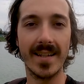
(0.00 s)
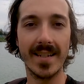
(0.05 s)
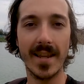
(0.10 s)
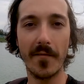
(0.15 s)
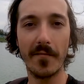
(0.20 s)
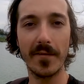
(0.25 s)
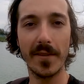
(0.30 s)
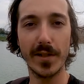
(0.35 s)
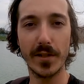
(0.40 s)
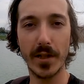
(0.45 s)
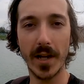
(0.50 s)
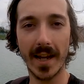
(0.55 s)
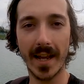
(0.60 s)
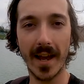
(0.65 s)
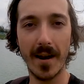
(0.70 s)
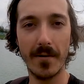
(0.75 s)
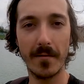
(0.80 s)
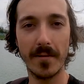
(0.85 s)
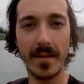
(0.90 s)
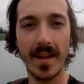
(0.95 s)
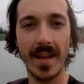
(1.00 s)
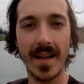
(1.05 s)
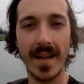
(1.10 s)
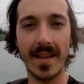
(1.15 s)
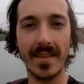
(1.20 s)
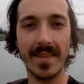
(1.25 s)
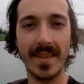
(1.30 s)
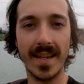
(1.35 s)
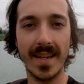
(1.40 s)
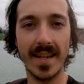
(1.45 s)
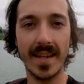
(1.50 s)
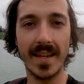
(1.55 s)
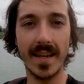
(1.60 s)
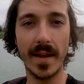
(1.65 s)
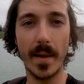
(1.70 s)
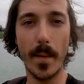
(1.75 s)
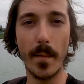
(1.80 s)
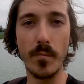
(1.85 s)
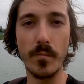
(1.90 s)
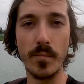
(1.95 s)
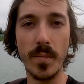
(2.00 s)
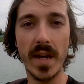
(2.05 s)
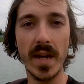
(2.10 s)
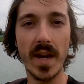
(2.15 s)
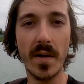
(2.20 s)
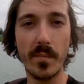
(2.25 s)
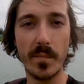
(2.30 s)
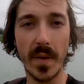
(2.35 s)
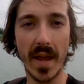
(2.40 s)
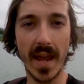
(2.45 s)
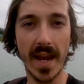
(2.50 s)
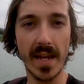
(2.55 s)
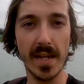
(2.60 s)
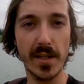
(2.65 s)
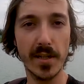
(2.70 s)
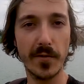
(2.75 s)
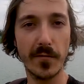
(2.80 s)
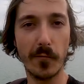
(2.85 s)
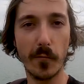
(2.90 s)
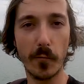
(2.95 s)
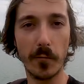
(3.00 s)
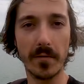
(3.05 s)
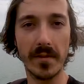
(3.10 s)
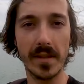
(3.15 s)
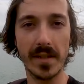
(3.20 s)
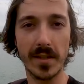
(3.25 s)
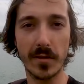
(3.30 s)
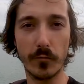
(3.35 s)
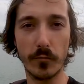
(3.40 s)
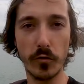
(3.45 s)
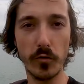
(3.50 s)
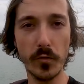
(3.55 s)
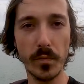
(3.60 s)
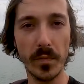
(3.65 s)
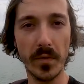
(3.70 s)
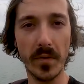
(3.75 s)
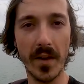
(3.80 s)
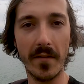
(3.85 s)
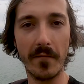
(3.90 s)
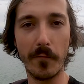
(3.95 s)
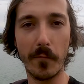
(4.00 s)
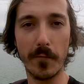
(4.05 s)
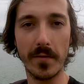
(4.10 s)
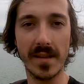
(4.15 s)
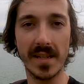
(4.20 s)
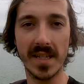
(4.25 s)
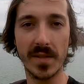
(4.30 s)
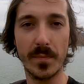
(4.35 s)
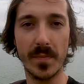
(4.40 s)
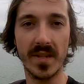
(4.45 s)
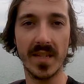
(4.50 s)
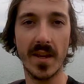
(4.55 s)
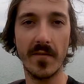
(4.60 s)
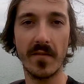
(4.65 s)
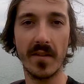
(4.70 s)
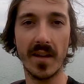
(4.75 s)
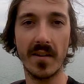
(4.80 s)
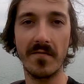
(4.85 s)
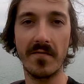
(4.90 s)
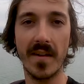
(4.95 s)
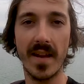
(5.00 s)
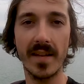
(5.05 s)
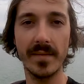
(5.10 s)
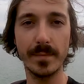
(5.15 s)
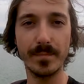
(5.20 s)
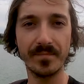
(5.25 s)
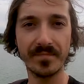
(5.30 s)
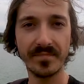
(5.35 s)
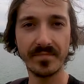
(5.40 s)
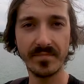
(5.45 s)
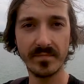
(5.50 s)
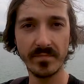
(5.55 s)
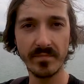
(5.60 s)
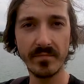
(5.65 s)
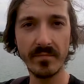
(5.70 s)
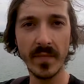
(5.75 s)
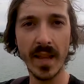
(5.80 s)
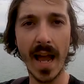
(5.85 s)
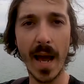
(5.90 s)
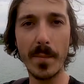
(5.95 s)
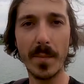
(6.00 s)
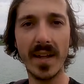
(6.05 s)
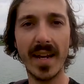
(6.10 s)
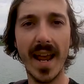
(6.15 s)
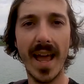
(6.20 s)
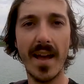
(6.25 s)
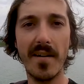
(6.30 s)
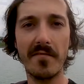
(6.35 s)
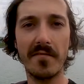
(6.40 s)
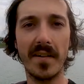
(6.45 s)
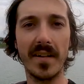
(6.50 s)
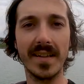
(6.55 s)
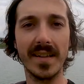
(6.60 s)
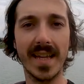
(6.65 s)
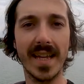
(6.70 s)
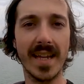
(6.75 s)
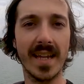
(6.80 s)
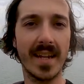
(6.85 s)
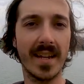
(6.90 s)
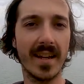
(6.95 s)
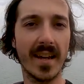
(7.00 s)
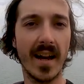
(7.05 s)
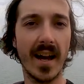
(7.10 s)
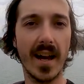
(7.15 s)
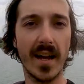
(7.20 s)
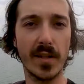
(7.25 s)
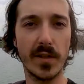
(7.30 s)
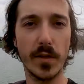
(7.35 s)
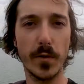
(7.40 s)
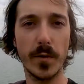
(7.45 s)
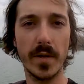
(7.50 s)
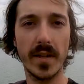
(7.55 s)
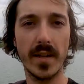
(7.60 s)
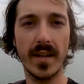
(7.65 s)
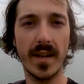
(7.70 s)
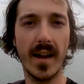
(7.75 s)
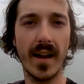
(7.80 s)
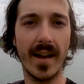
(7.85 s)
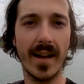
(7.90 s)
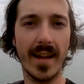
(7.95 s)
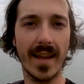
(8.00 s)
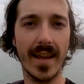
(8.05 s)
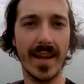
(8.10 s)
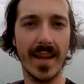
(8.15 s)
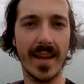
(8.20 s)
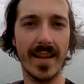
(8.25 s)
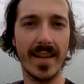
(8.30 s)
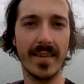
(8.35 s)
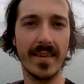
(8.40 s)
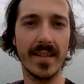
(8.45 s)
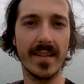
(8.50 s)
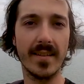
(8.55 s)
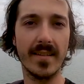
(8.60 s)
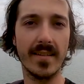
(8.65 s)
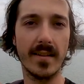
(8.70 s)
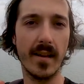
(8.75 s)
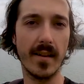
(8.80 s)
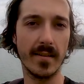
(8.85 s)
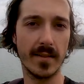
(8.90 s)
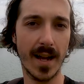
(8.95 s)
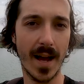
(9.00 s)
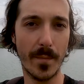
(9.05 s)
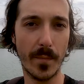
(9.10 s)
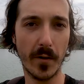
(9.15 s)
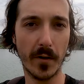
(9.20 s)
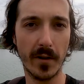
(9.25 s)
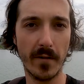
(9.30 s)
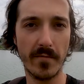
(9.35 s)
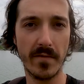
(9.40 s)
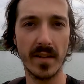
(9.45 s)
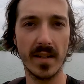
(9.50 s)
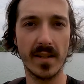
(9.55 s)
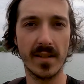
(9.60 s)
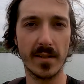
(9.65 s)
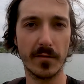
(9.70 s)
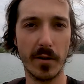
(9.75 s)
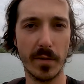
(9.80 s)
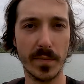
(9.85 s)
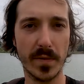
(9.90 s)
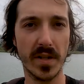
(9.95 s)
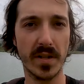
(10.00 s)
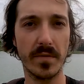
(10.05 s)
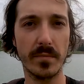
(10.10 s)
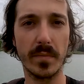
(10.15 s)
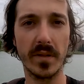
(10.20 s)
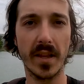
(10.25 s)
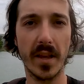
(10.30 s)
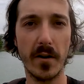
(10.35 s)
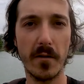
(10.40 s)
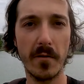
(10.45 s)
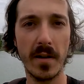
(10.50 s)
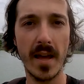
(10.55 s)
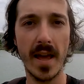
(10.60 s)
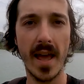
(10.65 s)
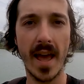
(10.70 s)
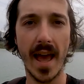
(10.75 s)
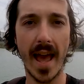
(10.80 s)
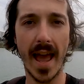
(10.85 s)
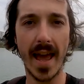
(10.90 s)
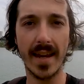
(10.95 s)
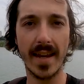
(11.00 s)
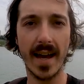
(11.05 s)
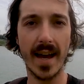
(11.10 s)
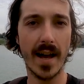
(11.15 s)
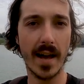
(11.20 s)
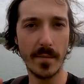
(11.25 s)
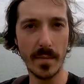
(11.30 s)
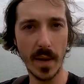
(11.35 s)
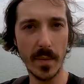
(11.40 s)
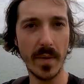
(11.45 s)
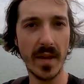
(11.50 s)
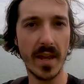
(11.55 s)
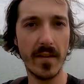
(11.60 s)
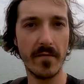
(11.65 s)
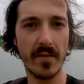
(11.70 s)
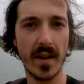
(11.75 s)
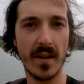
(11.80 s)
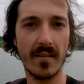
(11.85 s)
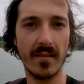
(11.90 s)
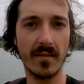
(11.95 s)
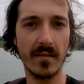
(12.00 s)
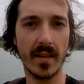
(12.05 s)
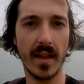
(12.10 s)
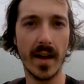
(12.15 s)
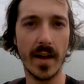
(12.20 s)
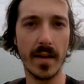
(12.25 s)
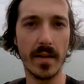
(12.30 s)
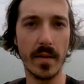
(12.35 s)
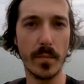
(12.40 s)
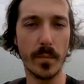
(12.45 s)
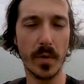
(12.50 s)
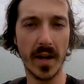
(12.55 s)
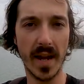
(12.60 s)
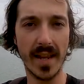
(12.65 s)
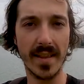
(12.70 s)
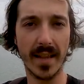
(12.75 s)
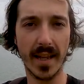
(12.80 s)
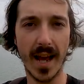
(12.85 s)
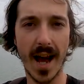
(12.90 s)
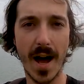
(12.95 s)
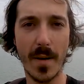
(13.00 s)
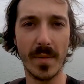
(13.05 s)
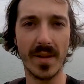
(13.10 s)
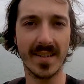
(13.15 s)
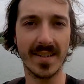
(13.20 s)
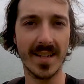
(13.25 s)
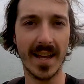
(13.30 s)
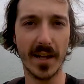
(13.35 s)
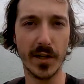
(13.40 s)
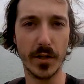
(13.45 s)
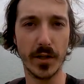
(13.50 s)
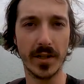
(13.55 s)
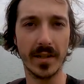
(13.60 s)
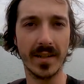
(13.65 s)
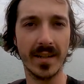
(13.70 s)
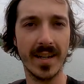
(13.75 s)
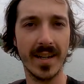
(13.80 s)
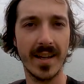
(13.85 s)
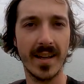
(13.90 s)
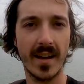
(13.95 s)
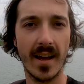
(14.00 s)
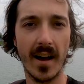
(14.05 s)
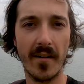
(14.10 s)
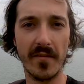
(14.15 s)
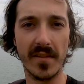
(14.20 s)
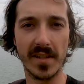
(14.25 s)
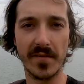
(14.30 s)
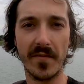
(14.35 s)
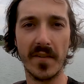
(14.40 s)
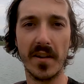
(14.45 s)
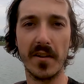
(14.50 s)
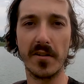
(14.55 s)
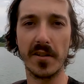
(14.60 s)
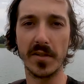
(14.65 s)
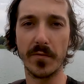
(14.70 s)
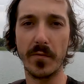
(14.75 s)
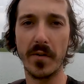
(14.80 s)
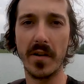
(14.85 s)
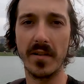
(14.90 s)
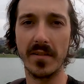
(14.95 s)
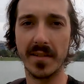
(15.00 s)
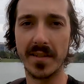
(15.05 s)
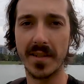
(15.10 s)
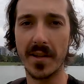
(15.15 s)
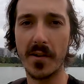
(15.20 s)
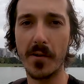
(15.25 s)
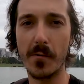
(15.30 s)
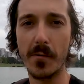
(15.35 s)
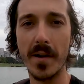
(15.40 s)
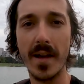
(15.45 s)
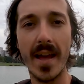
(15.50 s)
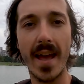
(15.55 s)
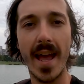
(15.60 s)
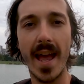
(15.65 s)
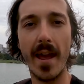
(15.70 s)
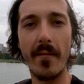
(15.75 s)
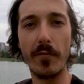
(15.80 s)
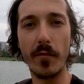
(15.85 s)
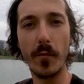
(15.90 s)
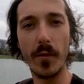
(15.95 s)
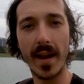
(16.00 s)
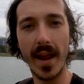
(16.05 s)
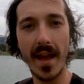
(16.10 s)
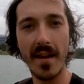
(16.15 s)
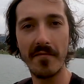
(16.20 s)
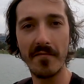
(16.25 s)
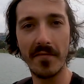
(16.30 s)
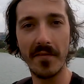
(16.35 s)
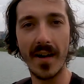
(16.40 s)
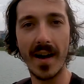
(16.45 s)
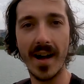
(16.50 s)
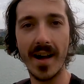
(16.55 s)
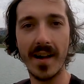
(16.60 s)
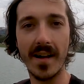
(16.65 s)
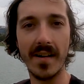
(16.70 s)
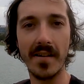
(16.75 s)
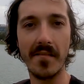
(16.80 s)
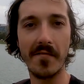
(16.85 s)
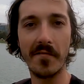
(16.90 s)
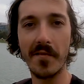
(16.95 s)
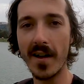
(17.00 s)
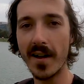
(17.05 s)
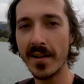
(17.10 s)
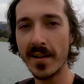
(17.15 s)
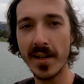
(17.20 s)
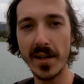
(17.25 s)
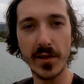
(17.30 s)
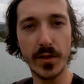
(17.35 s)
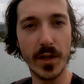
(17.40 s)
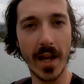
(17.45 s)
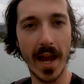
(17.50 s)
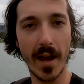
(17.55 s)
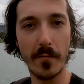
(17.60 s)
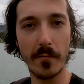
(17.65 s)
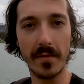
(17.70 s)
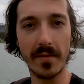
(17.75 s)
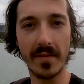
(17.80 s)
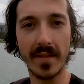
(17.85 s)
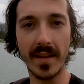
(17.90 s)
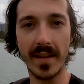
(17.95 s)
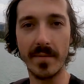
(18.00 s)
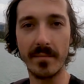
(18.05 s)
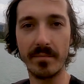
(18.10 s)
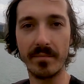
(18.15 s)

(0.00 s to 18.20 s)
definitely check out the meetup page for this group and for this specific event. I'm gonna have a link to it in the top part of the description below, and maybe even I'll put it in the comments section of this video as well. So if you want to have fun and chat with